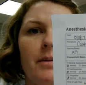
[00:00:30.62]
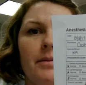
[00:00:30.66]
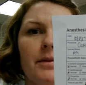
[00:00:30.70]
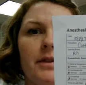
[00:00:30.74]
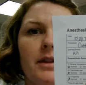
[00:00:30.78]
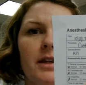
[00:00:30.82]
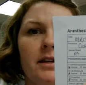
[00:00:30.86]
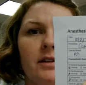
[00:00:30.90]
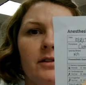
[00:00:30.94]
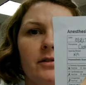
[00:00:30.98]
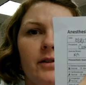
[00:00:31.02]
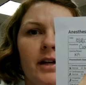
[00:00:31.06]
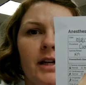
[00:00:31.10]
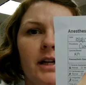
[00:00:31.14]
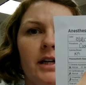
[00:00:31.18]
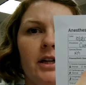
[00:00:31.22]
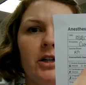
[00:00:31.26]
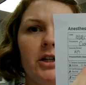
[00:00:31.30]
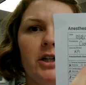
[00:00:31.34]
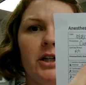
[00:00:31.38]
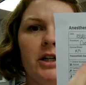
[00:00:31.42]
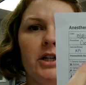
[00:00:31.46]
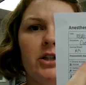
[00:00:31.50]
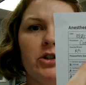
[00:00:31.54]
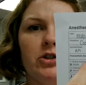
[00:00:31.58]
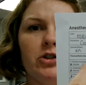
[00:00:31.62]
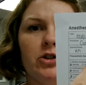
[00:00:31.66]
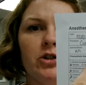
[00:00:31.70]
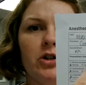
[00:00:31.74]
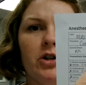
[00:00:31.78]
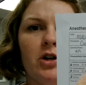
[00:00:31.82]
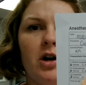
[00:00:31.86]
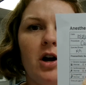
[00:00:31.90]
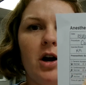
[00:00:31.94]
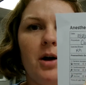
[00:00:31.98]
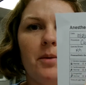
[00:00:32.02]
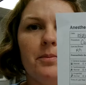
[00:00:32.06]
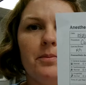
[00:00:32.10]
This right here is
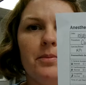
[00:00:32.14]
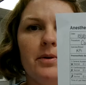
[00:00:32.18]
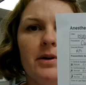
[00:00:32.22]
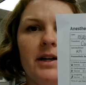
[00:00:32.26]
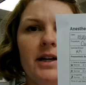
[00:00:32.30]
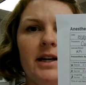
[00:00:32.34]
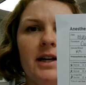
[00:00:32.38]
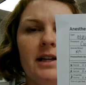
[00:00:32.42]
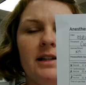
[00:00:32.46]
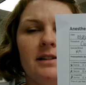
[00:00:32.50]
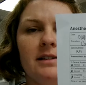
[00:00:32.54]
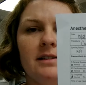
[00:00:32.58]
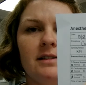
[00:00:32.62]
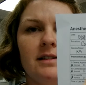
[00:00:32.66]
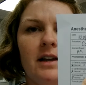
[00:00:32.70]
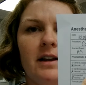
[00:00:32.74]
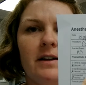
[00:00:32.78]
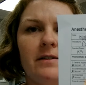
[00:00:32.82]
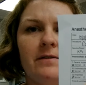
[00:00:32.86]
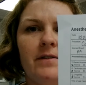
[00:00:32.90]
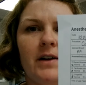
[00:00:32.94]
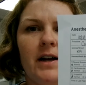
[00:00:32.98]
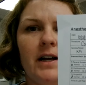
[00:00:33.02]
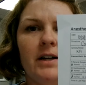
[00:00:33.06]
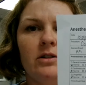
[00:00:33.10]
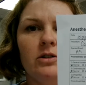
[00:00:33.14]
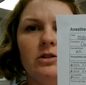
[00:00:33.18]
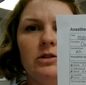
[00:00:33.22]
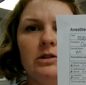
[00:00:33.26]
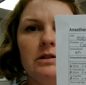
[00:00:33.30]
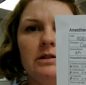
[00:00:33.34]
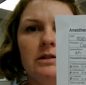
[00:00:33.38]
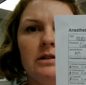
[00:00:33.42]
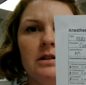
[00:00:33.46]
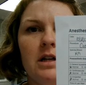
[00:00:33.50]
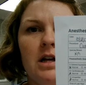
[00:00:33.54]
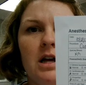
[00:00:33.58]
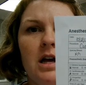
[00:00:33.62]
your pre-anesthetic
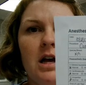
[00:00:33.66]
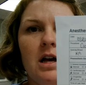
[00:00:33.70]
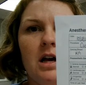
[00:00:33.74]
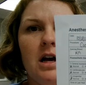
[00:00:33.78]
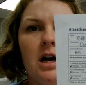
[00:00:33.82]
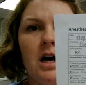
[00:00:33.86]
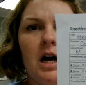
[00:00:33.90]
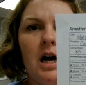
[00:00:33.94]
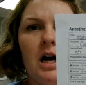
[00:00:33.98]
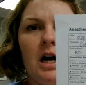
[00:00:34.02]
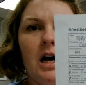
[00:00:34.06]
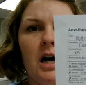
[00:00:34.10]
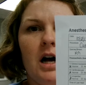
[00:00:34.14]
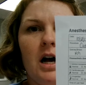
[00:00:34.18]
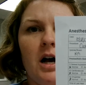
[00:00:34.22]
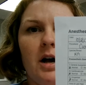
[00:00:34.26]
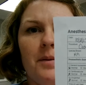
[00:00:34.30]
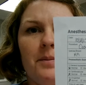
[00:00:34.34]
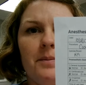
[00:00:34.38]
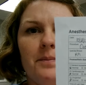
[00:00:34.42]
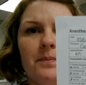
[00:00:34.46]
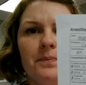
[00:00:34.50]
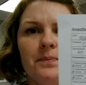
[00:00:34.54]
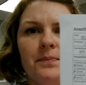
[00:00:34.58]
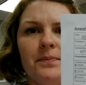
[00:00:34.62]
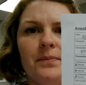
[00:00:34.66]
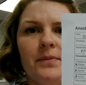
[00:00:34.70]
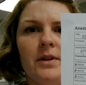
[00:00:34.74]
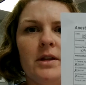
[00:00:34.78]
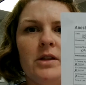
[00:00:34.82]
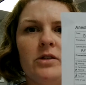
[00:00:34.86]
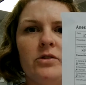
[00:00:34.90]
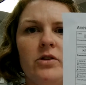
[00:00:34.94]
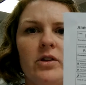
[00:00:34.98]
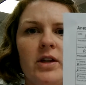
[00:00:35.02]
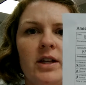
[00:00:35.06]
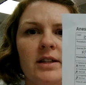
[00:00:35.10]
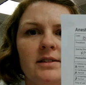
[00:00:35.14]
vitals. So
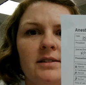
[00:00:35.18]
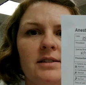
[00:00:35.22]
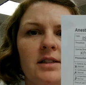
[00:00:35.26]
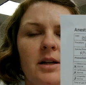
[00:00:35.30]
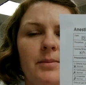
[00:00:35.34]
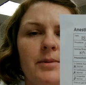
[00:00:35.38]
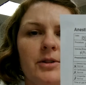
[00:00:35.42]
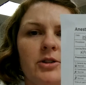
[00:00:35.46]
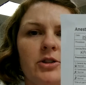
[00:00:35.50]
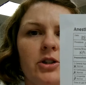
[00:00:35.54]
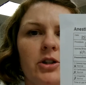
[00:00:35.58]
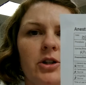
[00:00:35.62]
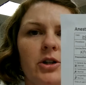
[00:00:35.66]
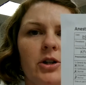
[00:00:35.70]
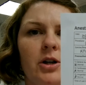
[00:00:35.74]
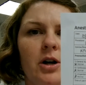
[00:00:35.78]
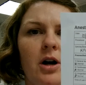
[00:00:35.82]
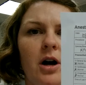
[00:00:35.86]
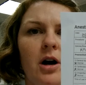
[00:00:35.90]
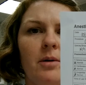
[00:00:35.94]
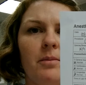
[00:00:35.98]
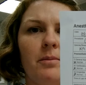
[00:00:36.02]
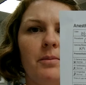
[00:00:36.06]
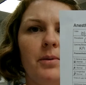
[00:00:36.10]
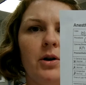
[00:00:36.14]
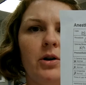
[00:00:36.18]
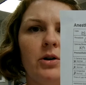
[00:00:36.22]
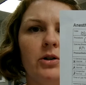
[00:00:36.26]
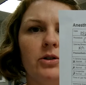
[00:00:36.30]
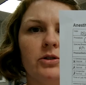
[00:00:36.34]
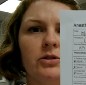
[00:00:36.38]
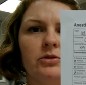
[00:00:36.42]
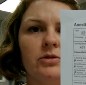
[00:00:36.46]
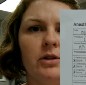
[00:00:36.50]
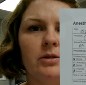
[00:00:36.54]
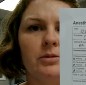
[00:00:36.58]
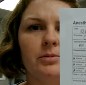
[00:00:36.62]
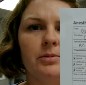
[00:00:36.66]
that's temperature,
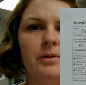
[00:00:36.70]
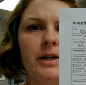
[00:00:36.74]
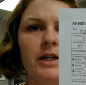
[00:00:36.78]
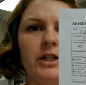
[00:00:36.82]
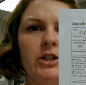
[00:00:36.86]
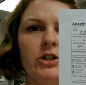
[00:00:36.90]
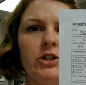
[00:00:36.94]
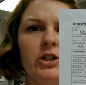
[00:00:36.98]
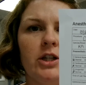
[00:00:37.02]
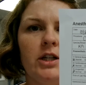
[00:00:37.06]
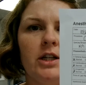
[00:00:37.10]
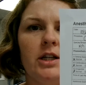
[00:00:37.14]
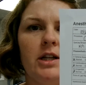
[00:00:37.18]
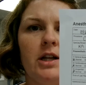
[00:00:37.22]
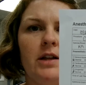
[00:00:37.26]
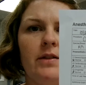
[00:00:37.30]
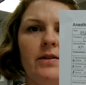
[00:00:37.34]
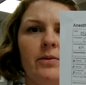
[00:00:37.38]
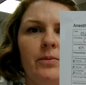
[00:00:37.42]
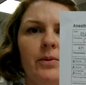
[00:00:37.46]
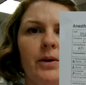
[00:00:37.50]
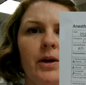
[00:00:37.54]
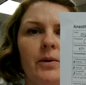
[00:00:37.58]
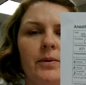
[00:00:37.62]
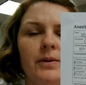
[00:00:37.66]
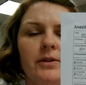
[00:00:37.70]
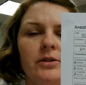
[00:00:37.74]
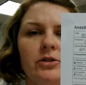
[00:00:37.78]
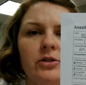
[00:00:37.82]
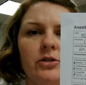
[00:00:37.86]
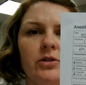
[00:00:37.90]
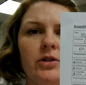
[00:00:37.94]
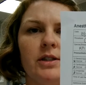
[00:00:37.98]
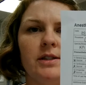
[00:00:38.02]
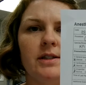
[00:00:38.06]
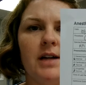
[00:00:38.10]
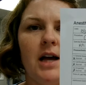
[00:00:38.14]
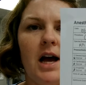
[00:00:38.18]
pulse, respiration, and then we always do
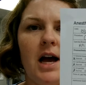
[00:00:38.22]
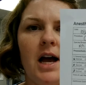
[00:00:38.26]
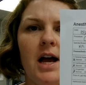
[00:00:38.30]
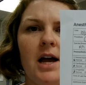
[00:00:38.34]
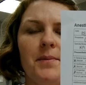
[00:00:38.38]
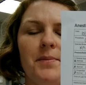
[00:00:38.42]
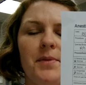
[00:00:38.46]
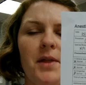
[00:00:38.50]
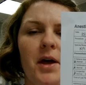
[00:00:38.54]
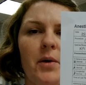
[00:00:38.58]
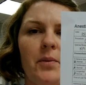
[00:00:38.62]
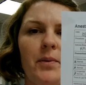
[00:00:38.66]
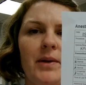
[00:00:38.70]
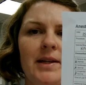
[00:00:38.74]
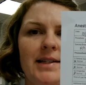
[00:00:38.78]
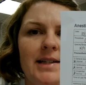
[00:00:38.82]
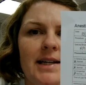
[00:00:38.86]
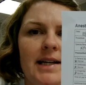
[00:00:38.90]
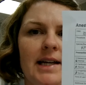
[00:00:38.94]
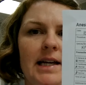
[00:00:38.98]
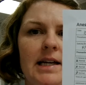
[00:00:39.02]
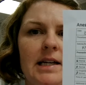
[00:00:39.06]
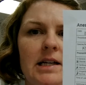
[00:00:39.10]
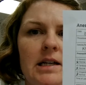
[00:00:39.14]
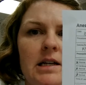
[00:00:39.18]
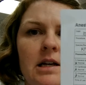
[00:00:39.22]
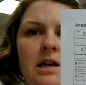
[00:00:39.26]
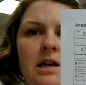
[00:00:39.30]
the time that we did it.